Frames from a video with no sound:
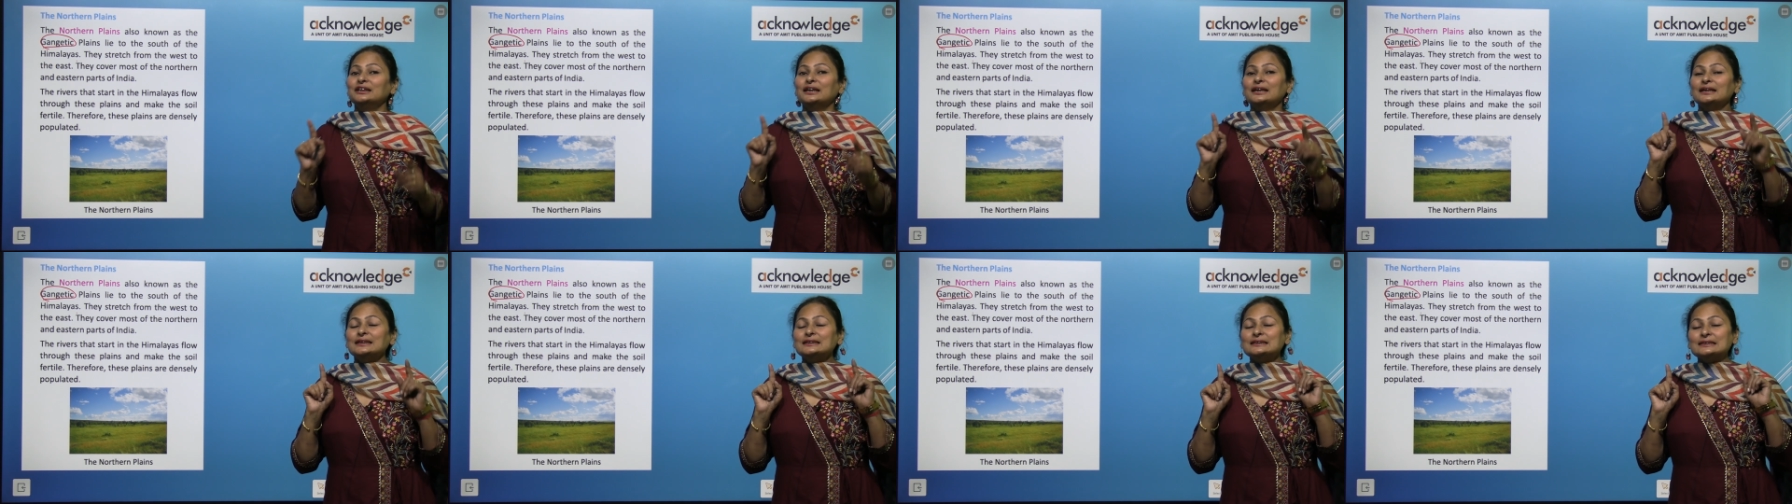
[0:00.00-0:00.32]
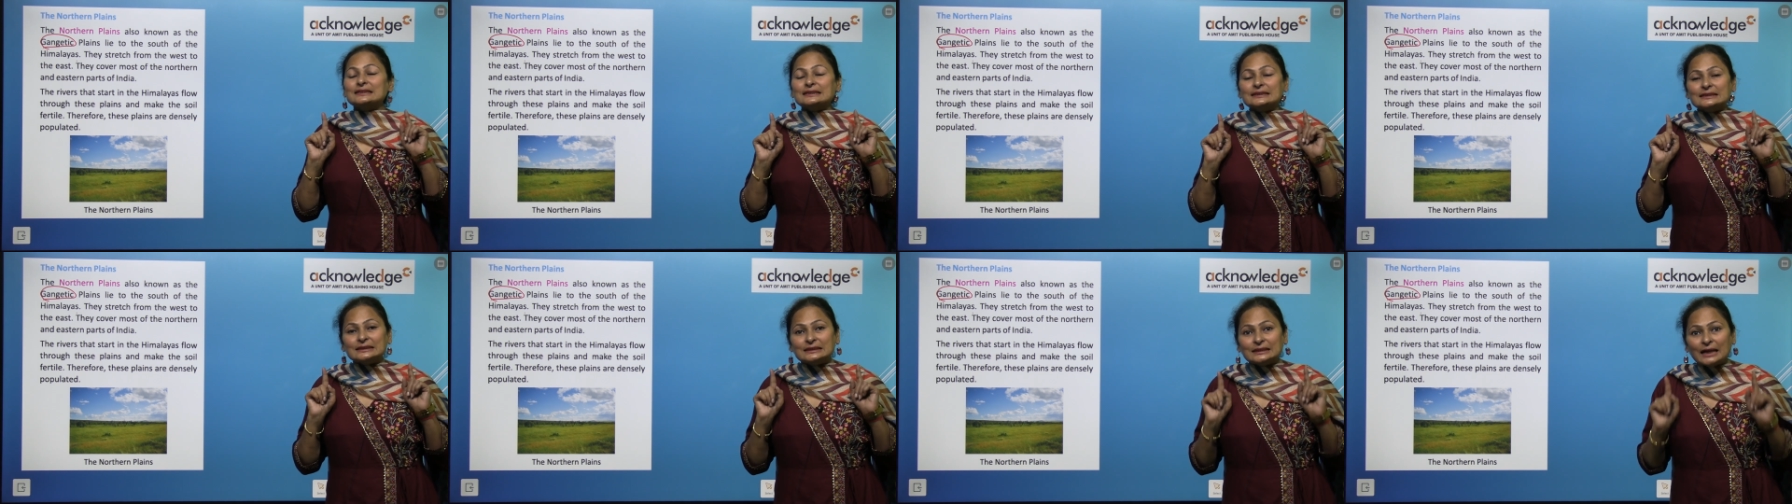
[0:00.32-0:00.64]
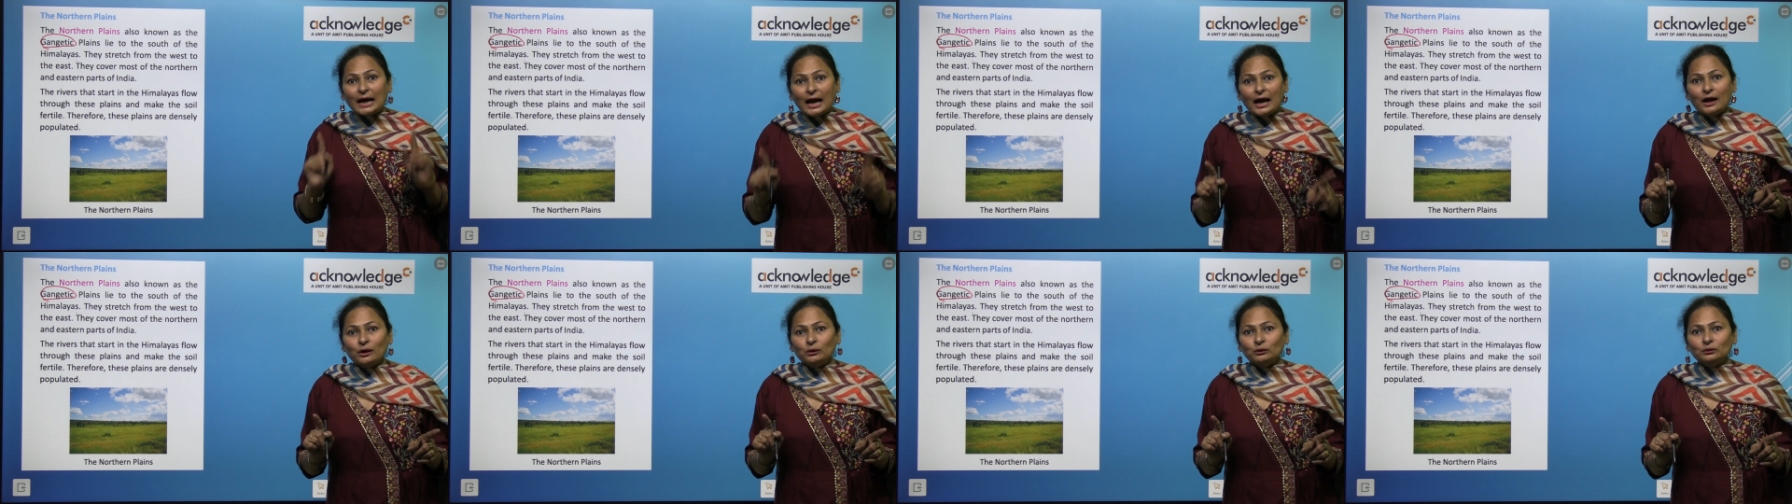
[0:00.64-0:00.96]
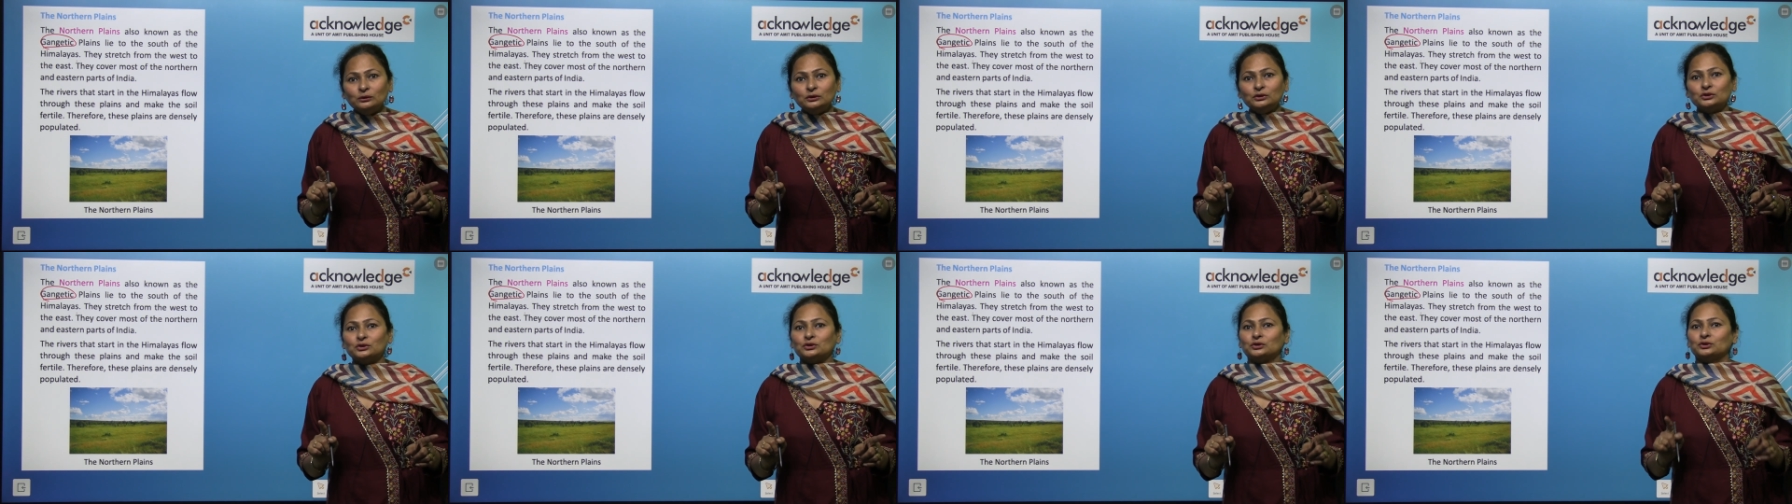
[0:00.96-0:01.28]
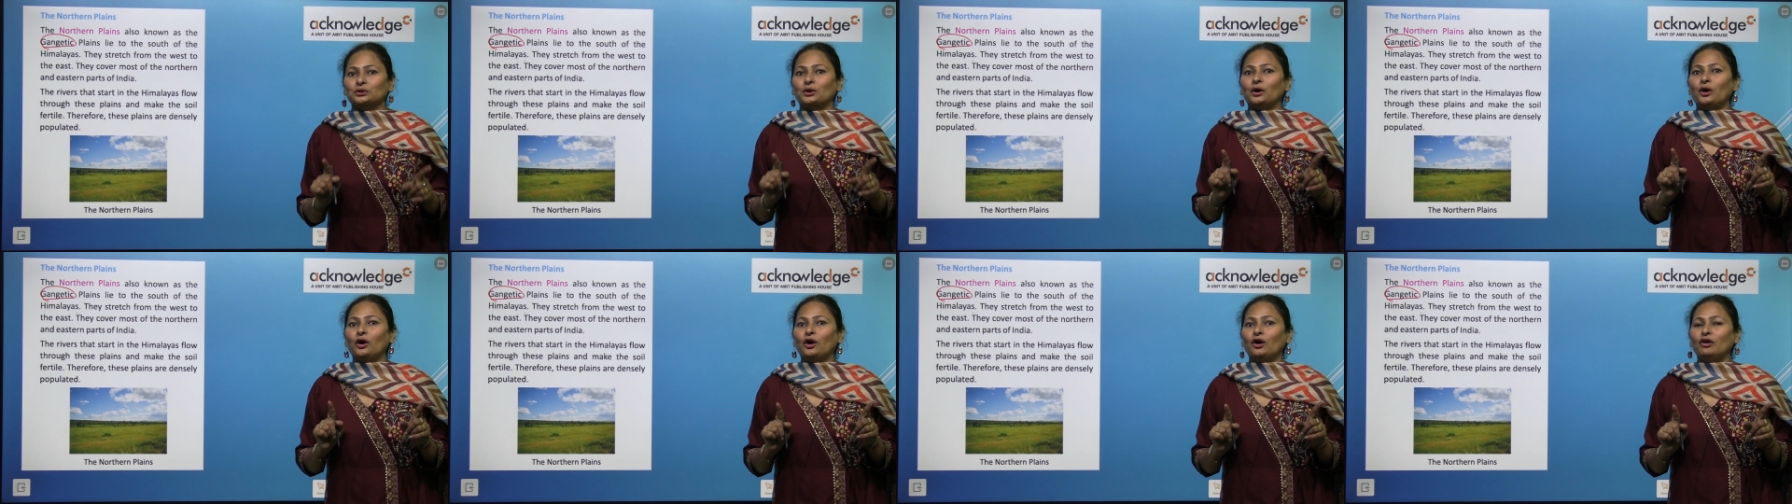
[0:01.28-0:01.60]
the
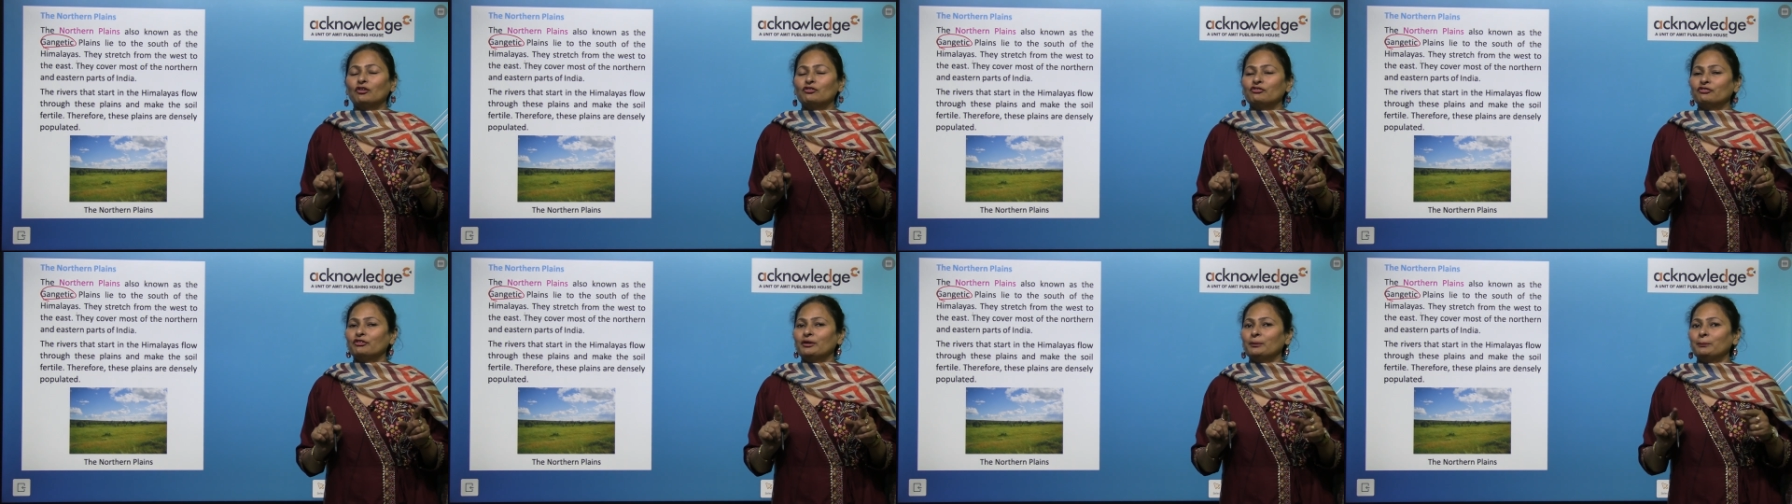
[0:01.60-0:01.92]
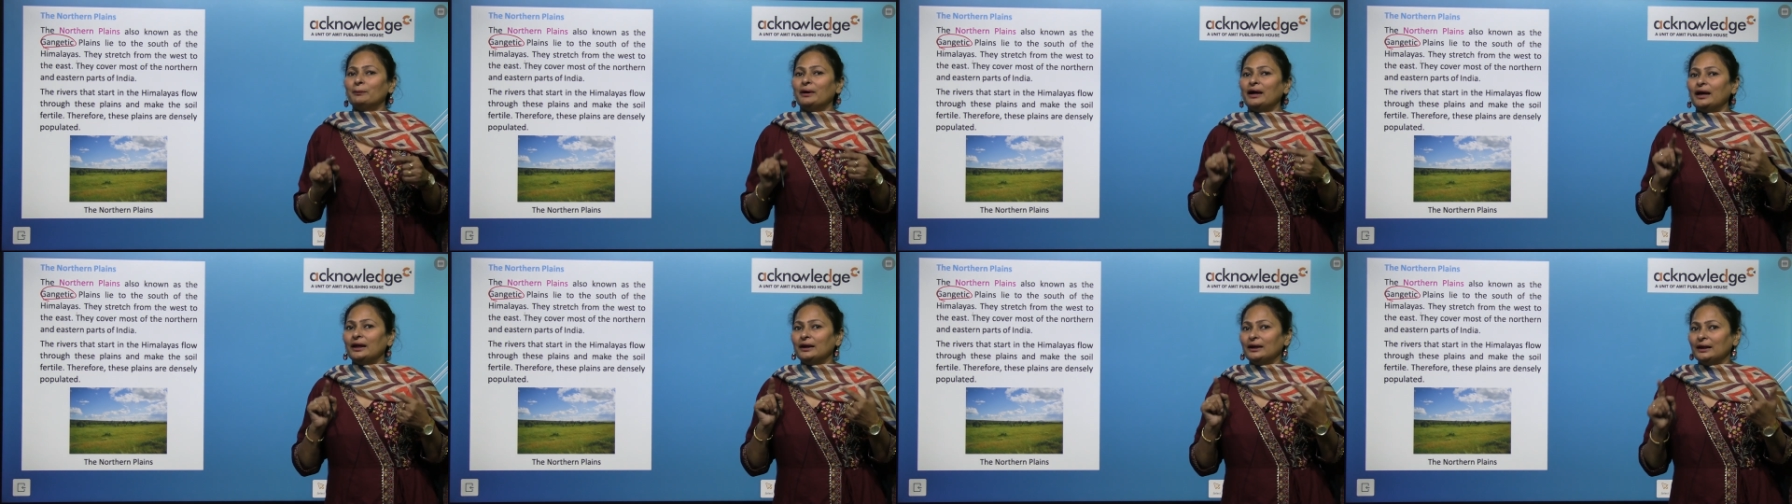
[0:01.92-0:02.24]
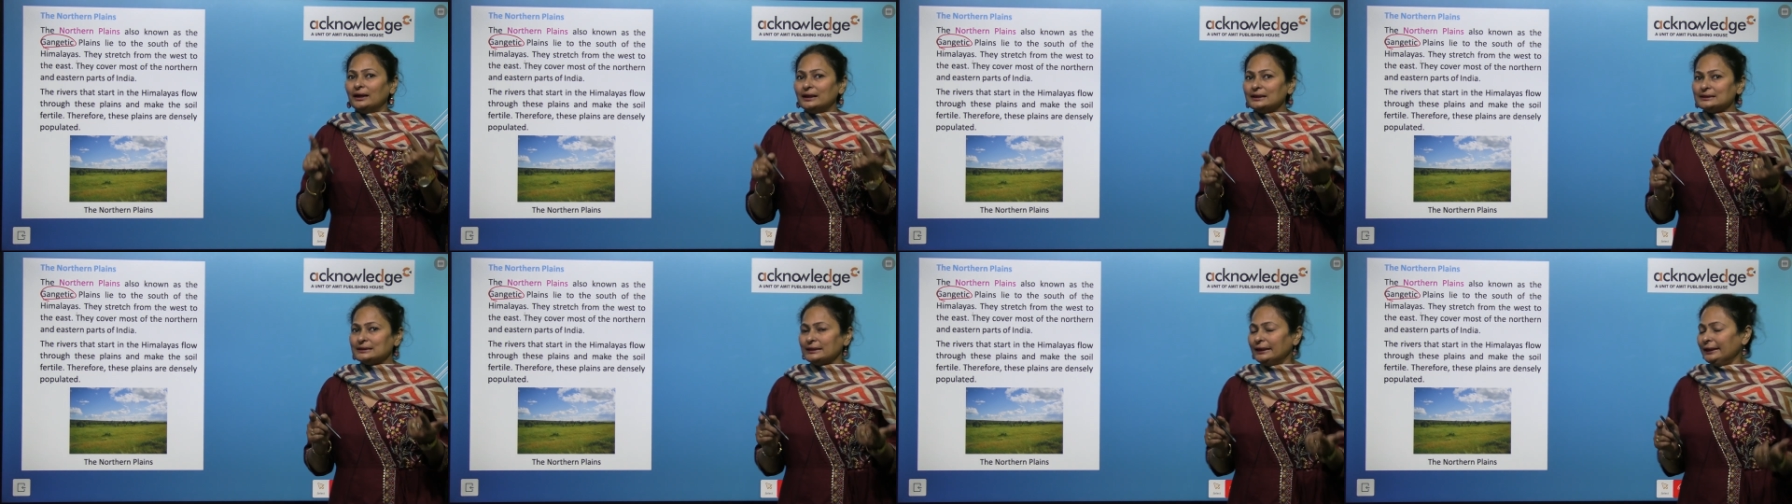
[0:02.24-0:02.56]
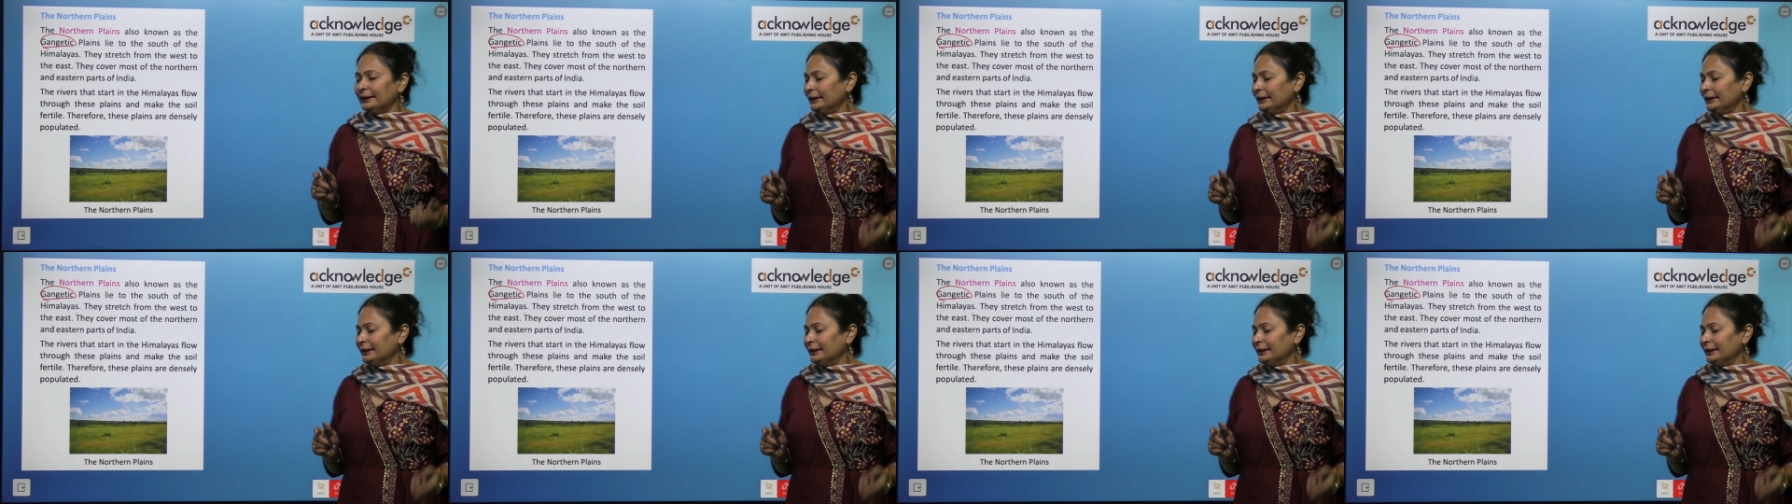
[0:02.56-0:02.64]
south of Himalayas.